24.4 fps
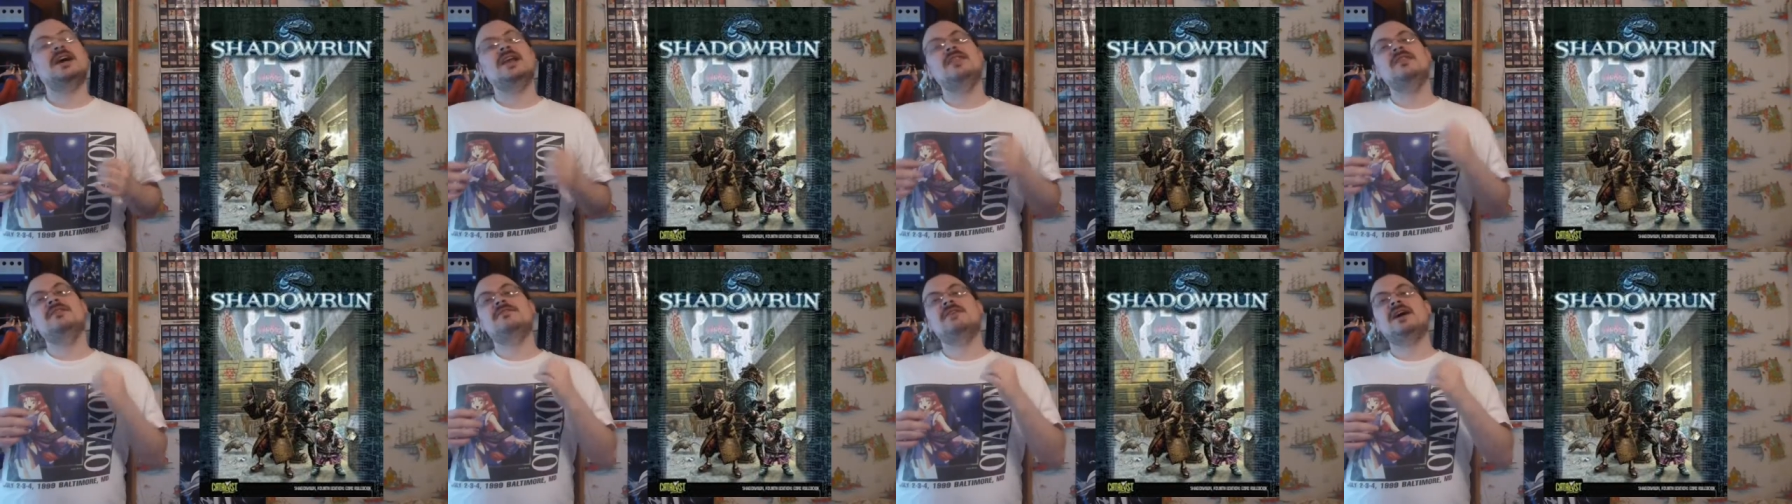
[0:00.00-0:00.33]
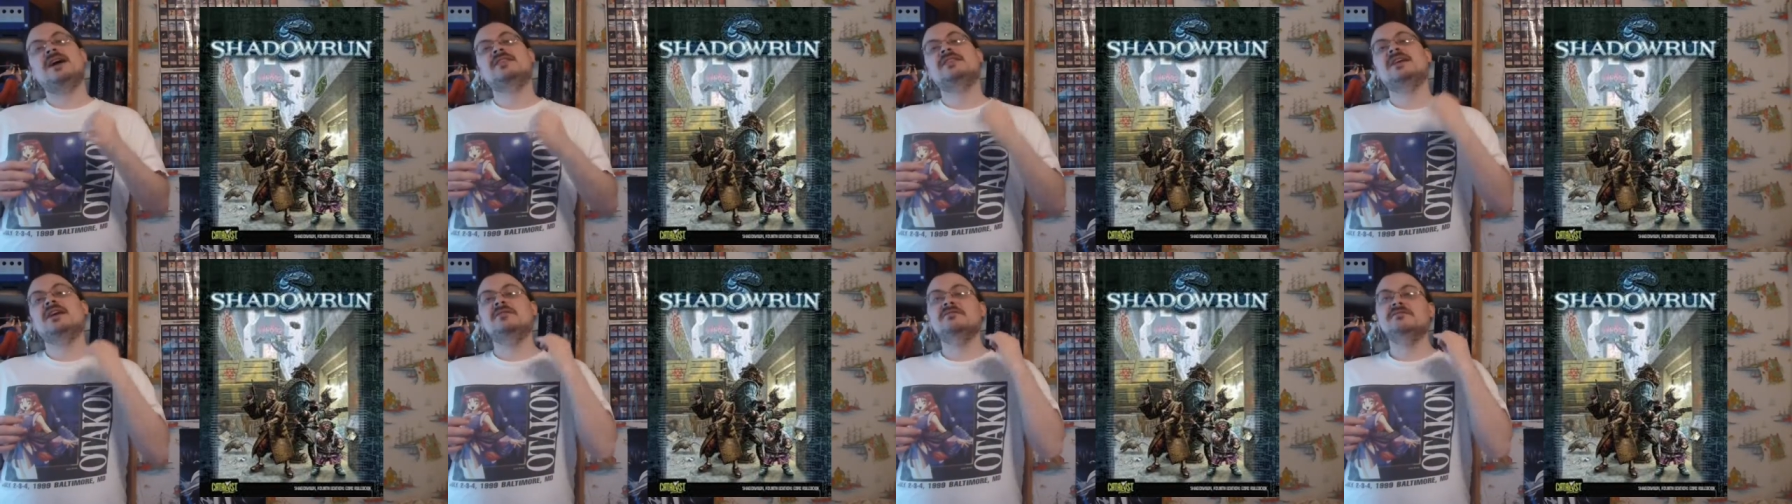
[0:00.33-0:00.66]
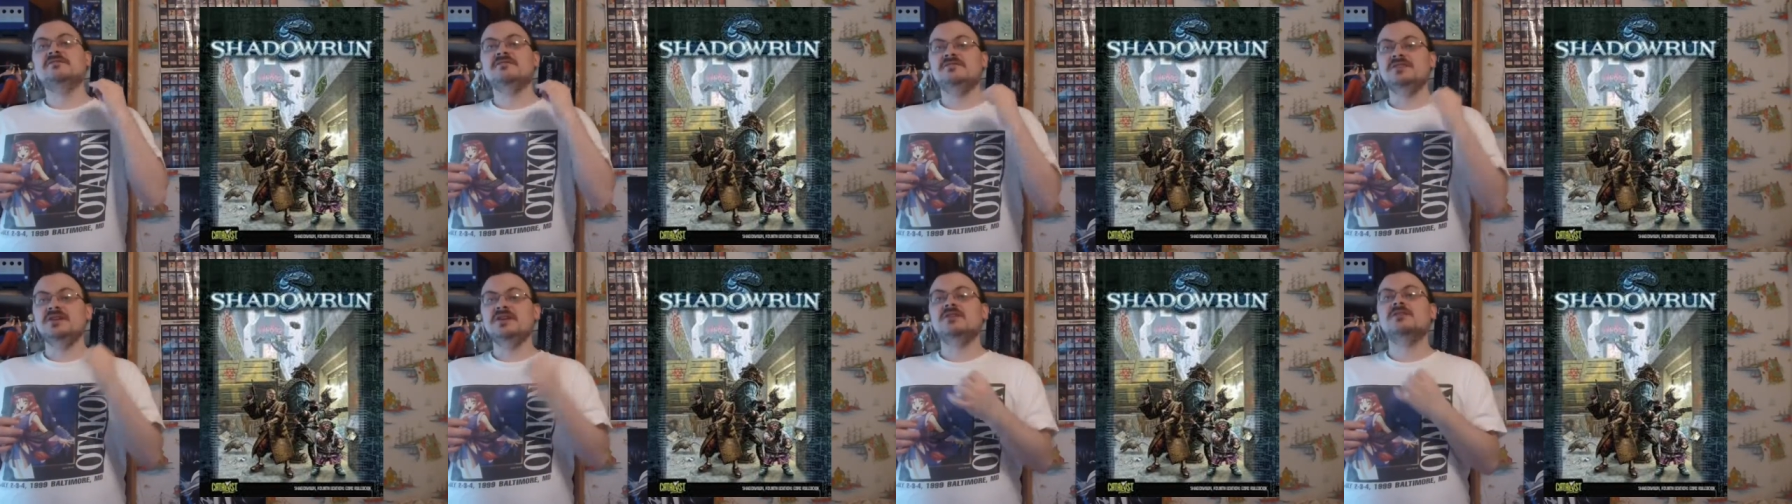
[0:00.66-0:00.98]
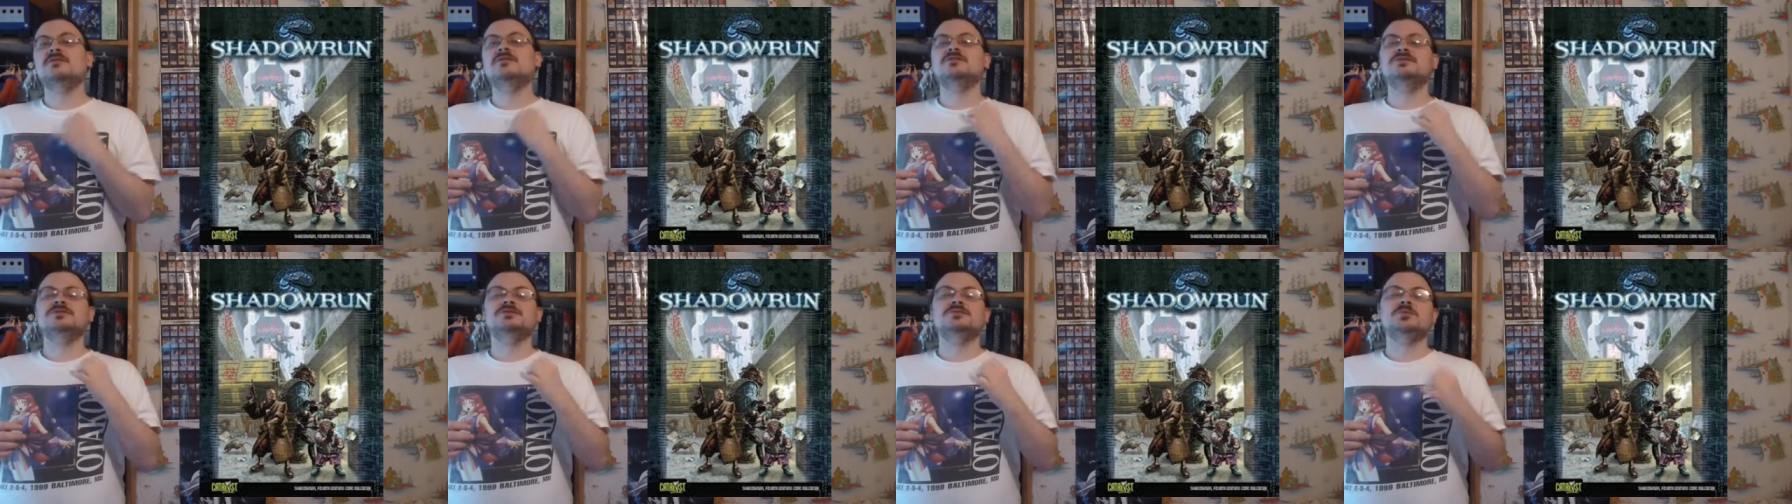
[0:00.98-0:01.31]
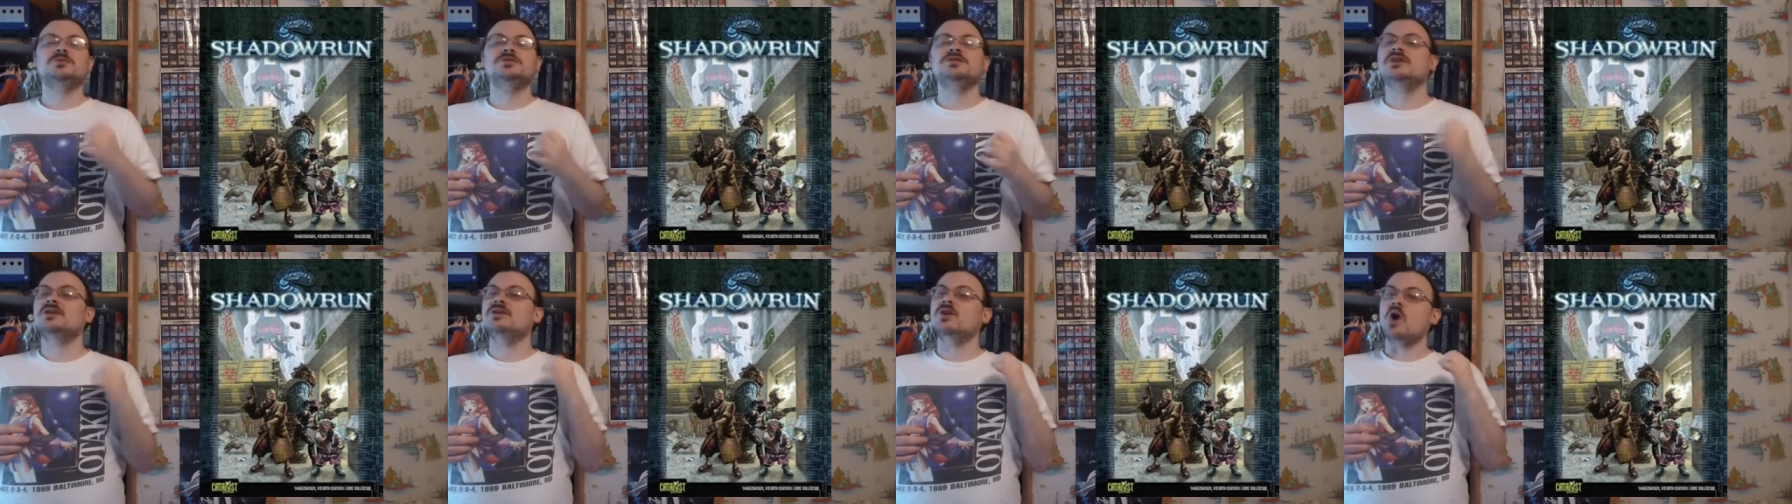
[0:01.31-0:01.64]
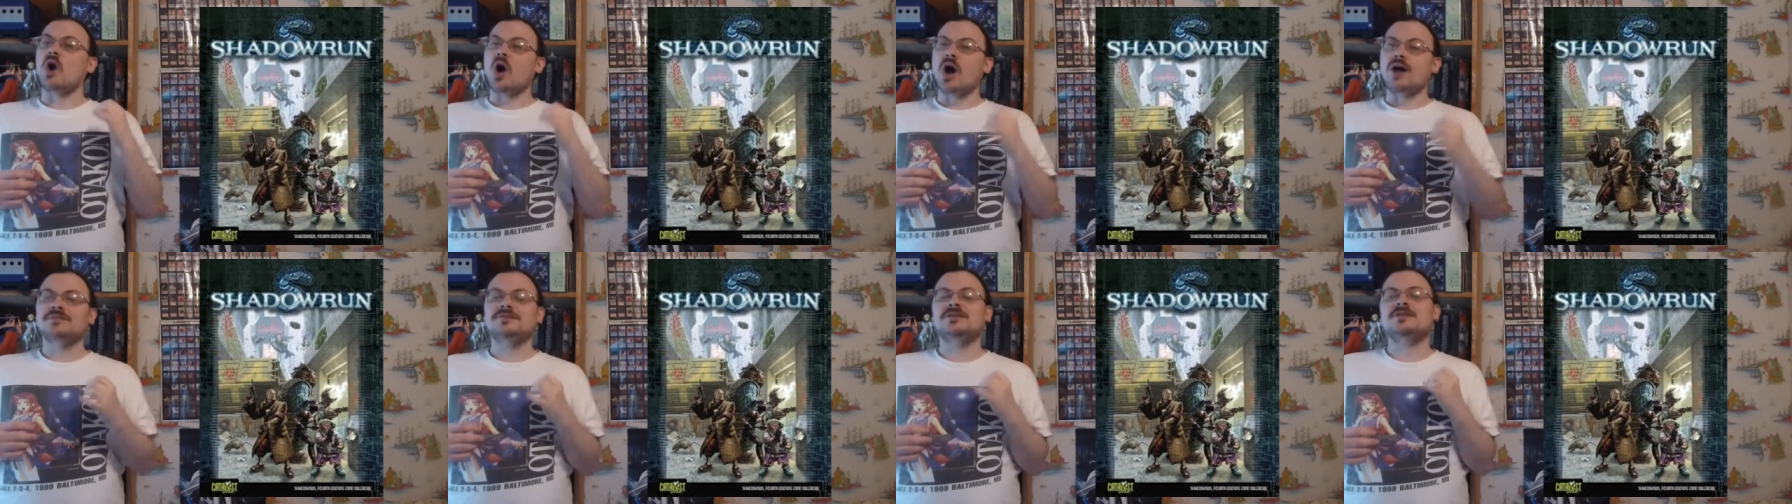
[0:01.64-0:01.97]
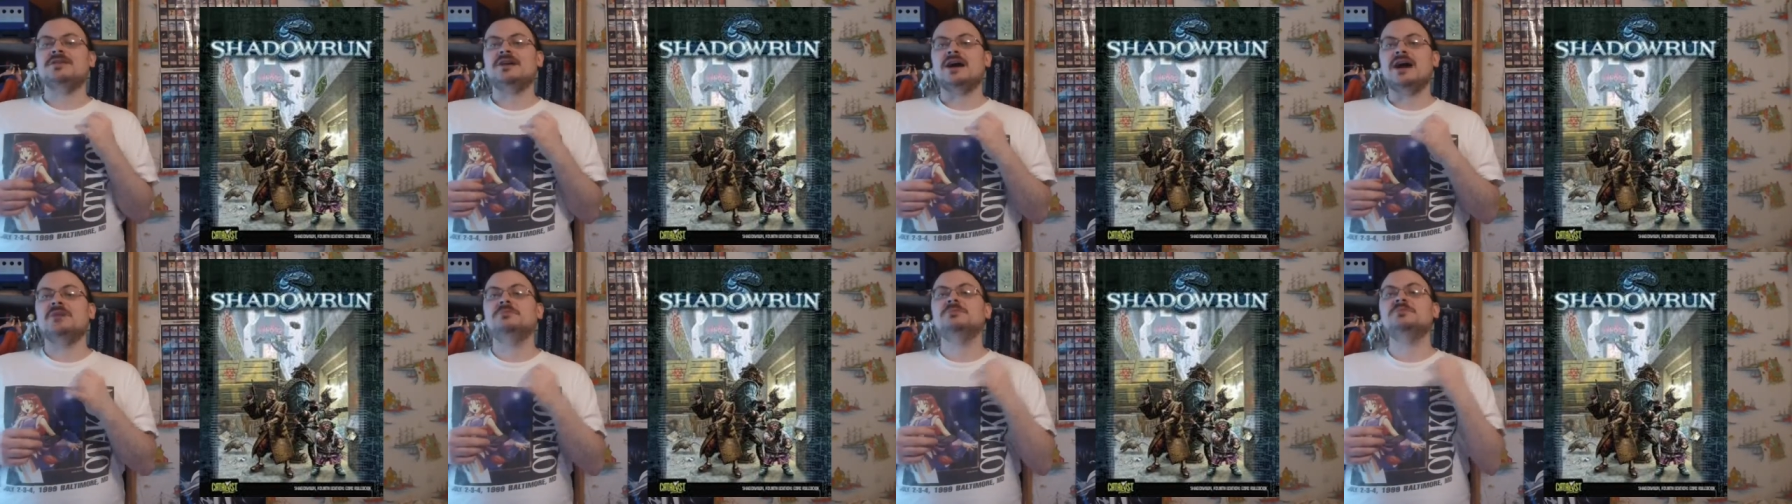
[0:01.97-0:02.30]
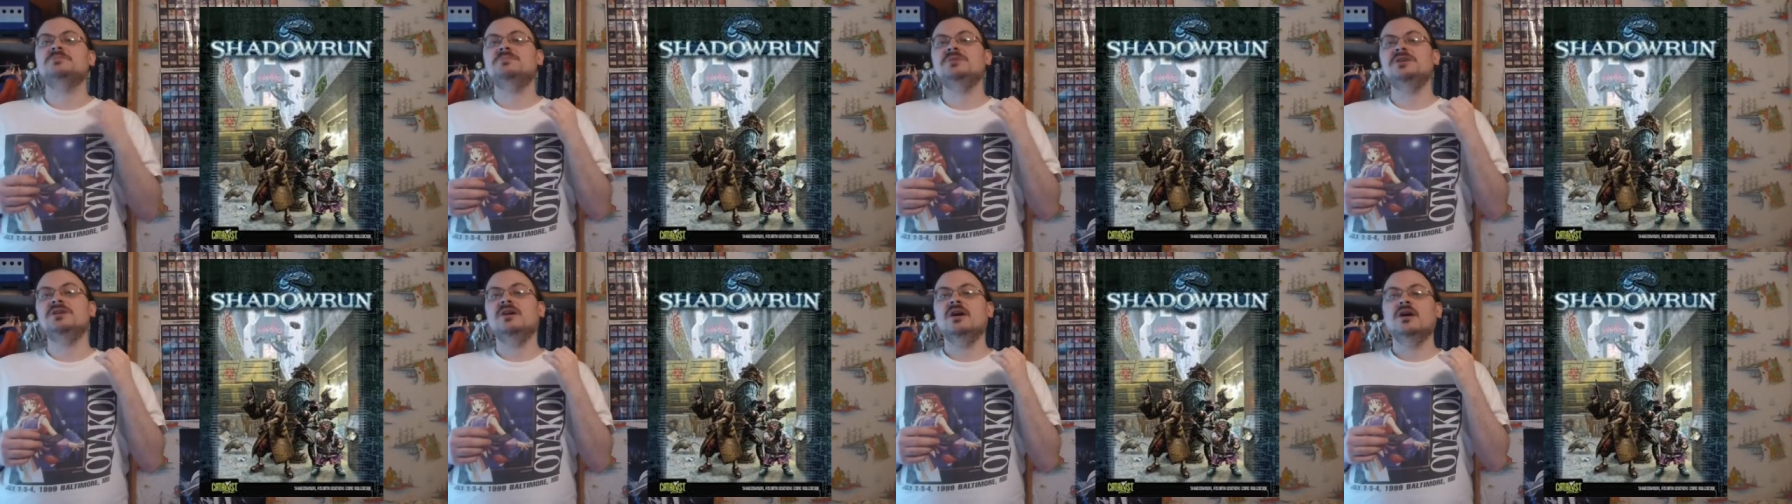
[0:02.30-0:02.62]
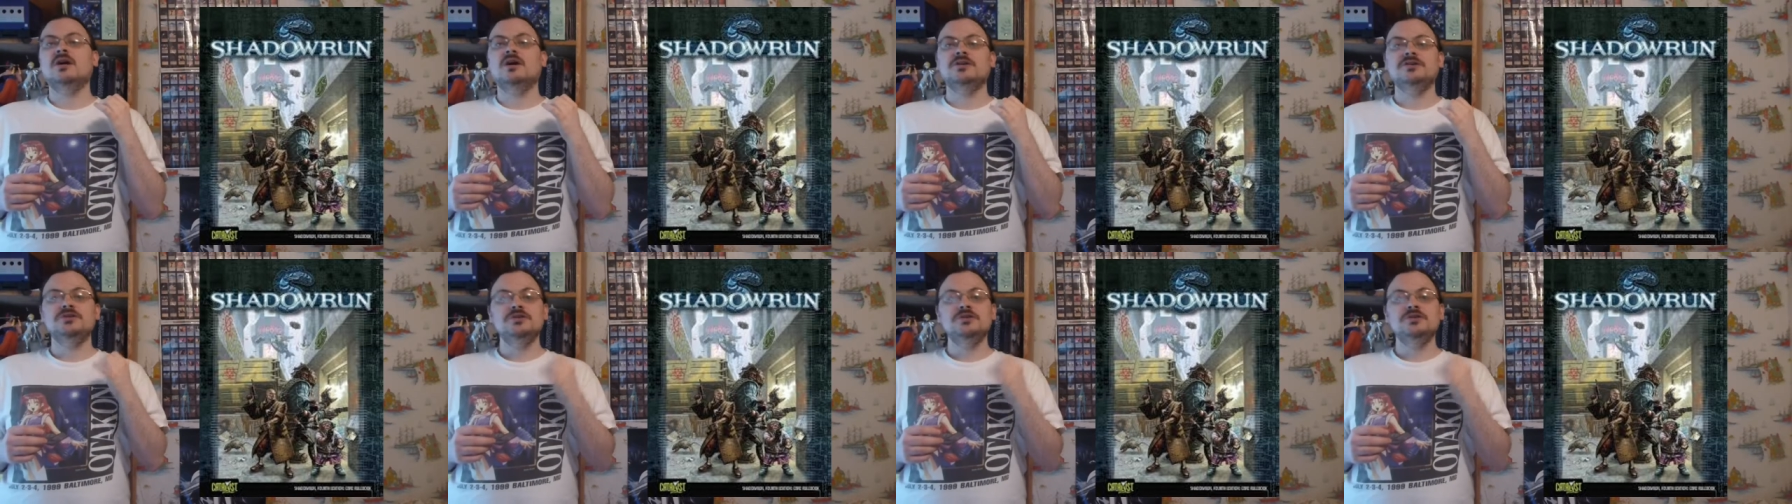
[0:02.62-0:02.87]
and the fact that vehicles, which can oftentimes be